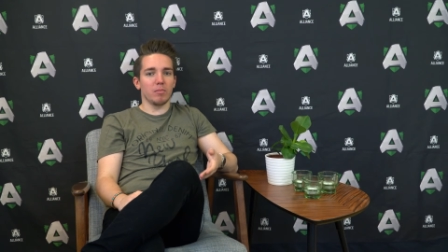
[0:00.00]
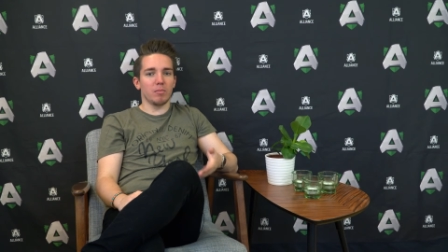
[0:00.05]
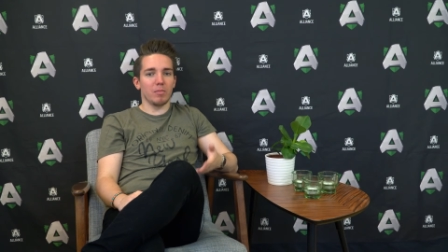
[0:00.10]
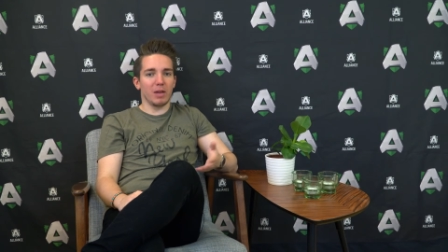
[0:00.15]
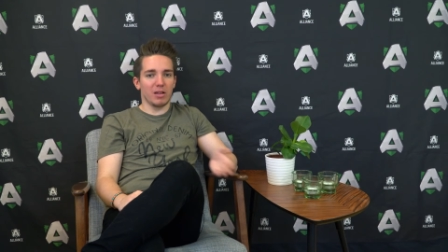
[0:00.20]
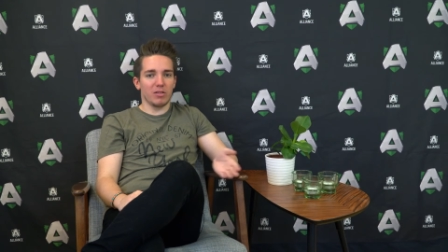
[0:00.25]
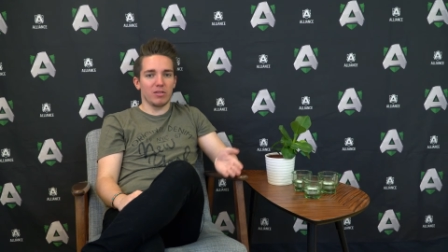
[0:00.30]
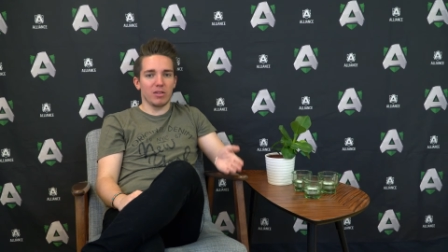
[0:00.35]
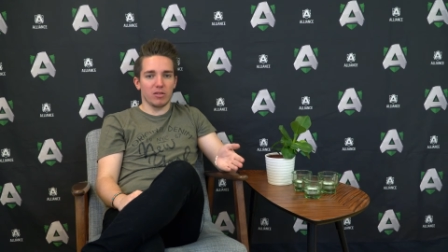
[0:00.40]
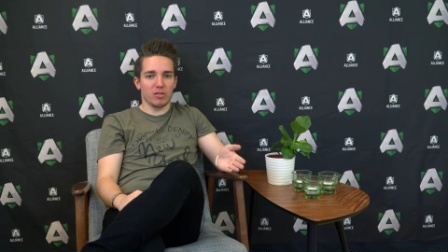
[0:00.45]

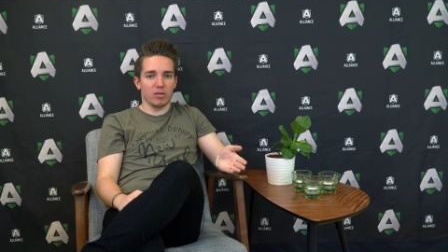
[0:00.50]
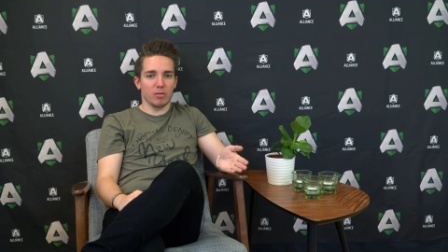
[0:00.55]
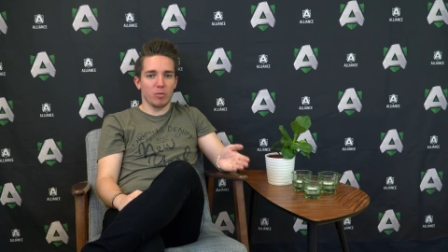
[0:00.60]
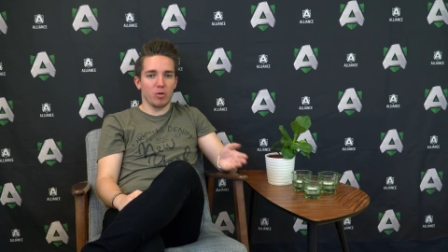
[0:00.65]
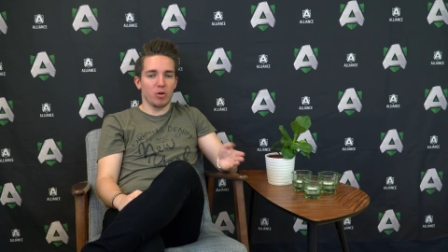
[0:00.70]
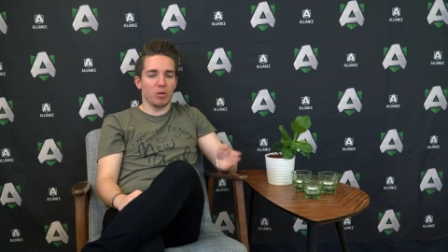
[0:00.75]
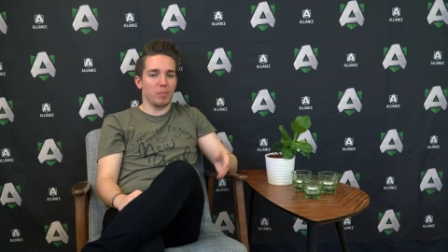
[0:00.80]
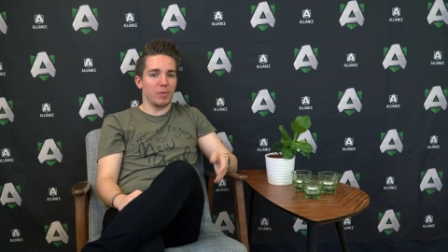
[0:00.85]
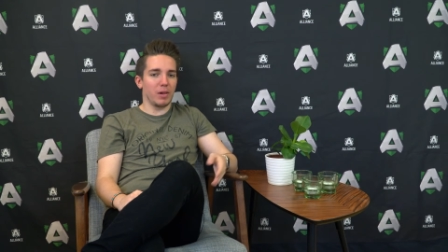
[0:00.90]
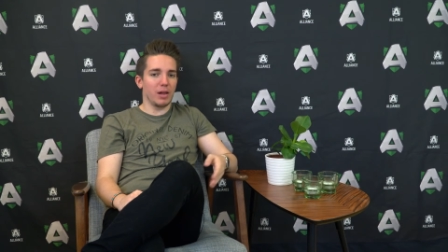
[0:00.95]
might see some
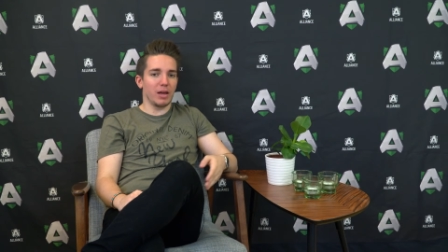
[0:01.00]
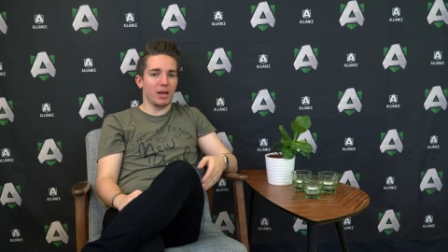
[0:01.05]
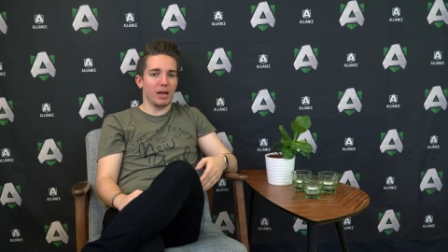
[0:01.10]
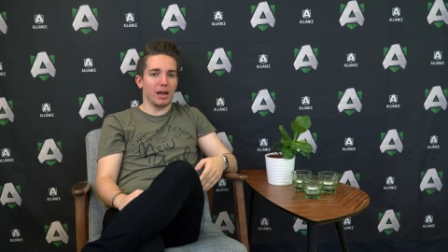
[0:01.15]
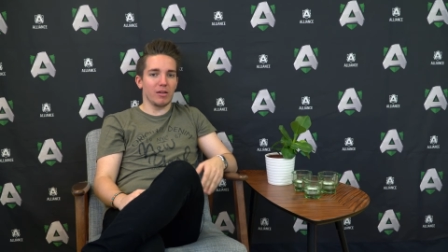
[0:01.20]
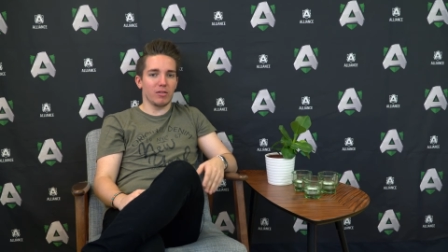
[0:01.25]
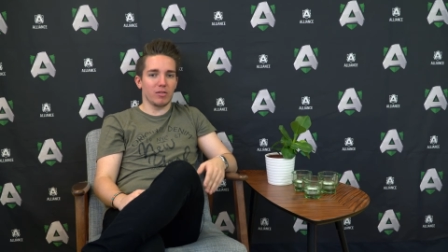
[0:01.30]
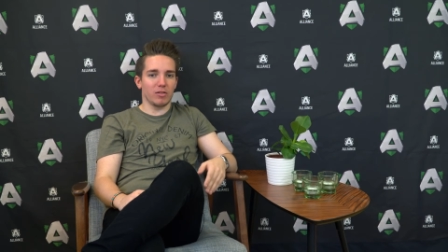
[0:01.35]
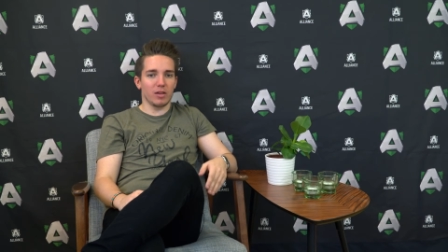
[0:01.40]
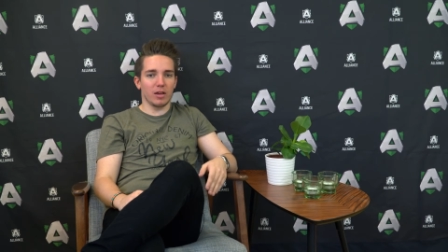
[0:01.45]
more play
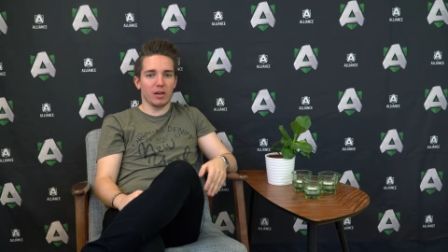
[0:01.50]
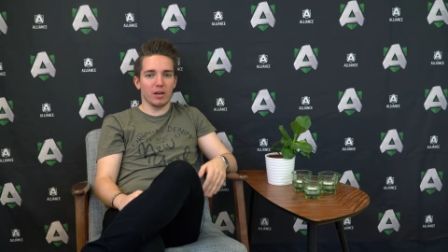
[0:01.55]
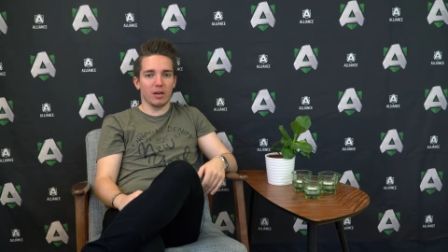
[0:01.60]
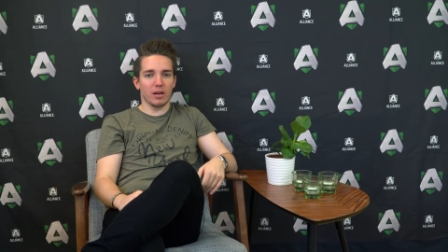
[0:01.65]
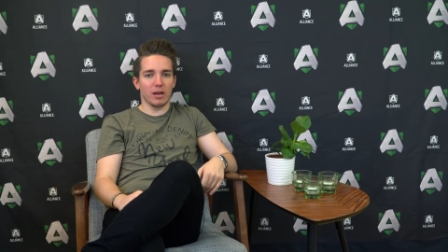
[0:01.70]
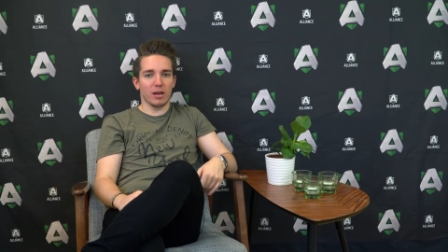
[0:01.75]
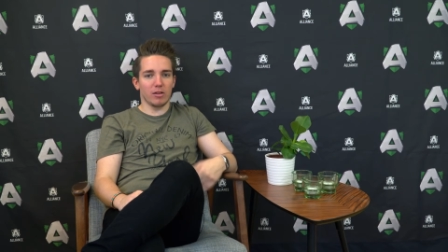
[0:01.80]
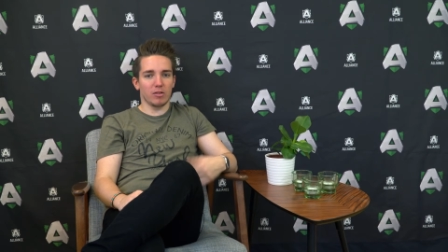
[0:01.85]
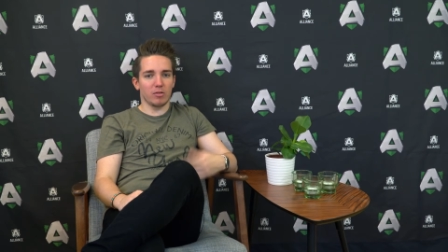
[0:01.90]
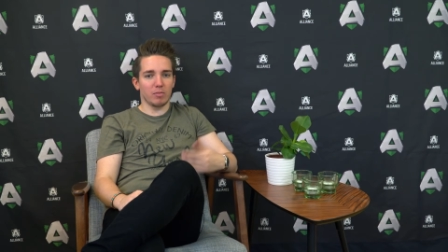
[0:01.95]
as
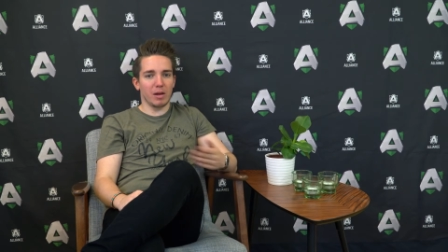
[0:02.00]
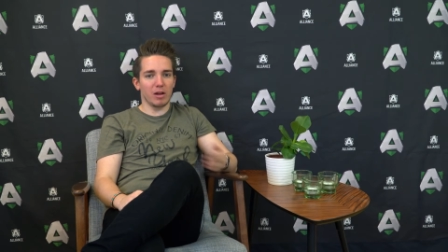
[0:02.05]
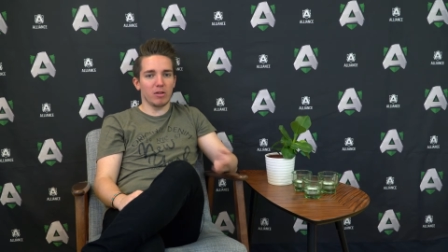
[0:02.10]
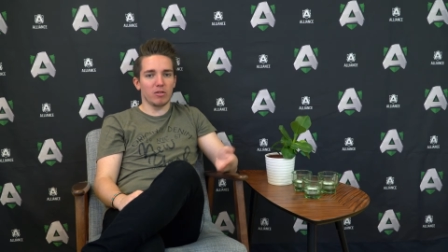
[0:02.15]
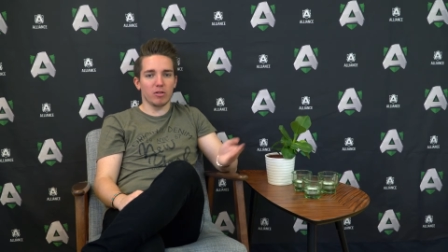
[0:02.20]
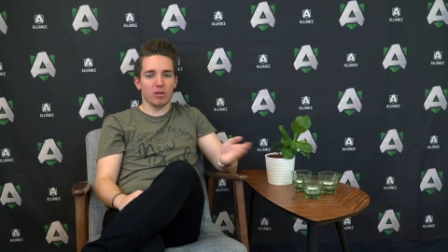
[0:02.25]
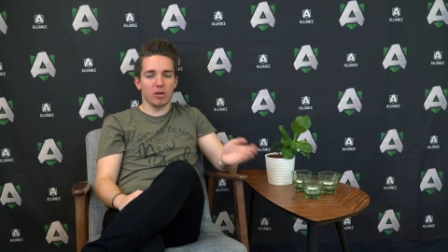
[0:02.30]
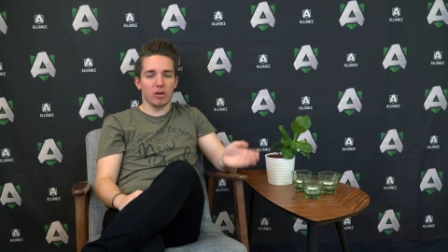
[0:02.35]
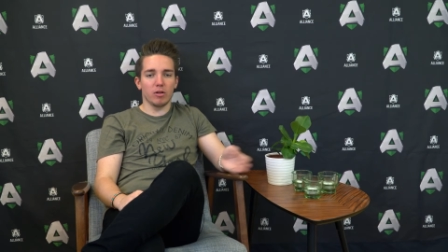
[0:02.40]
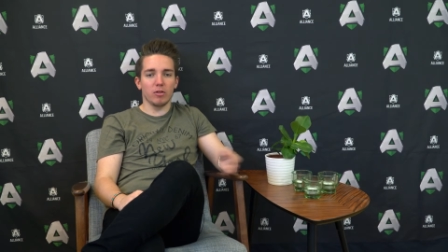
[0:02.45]
the
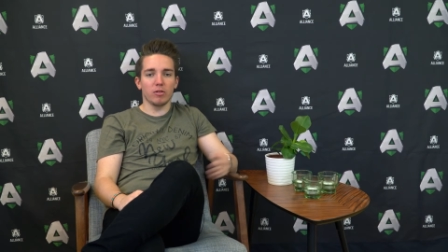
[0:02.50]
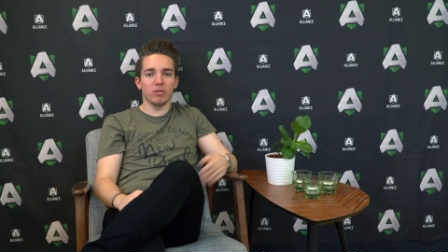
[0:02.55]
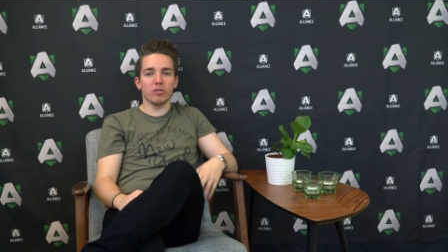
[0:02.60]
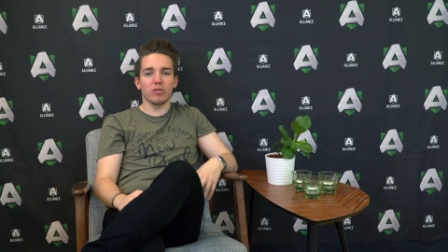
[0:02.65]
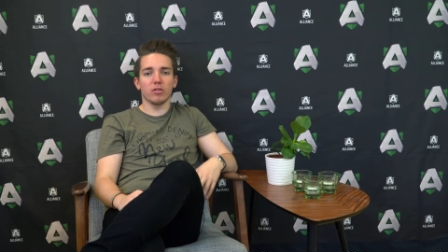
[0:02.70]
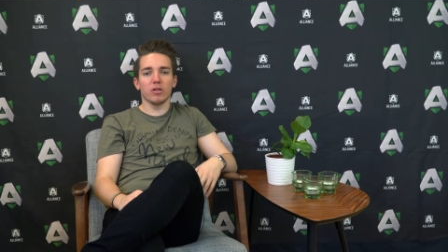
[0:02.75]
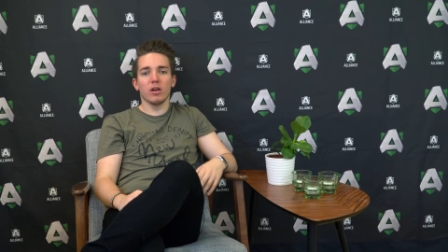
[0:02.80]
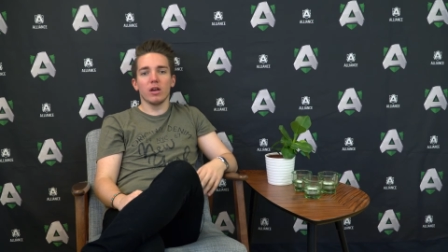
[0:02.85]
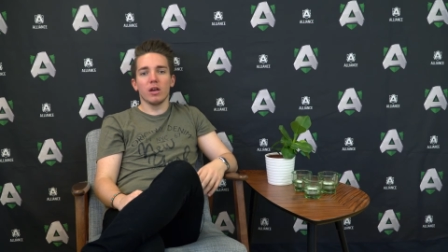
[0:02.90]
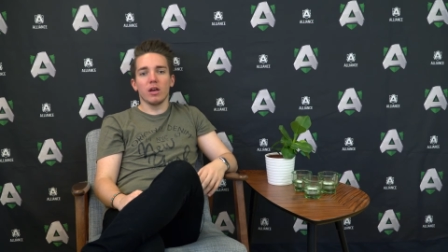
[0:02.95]
expansion goes.